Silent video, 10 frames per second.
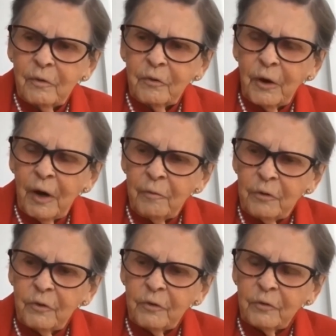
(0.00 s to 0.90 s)

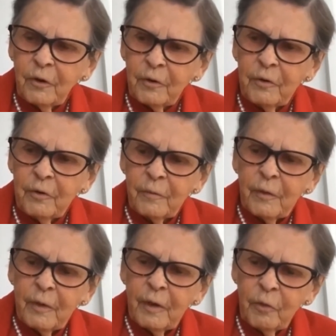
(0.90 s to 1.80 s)
Jairus' daughter
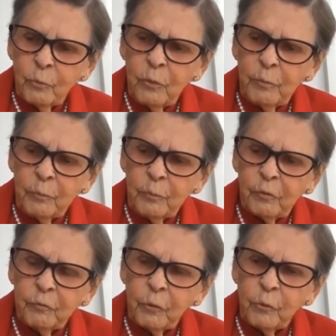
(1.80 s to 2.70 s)
and the woman with
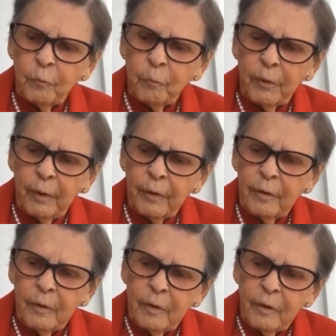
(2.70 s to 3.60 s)
the flow of blood,
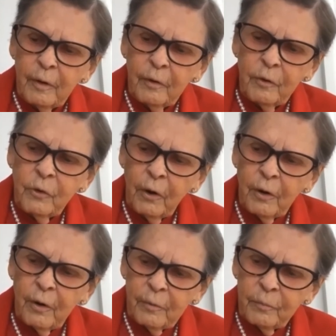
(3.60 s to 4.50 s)
who
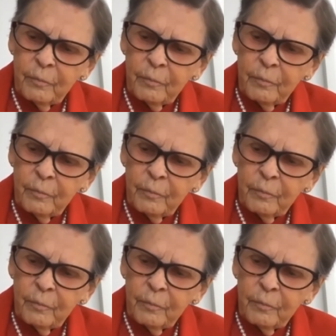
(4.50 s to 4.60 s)
are